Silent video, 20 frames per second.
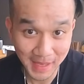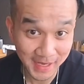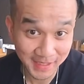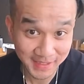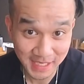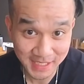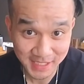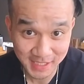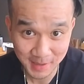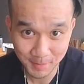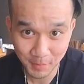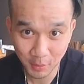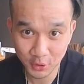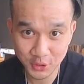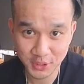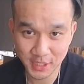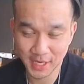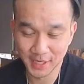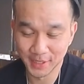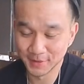The egg tastes like a
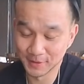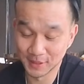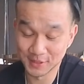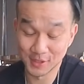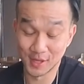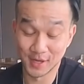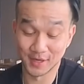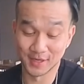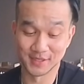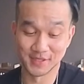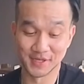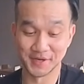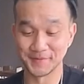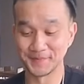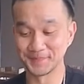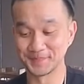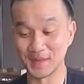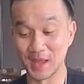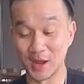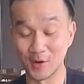poached egg. That's all I can
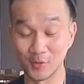say.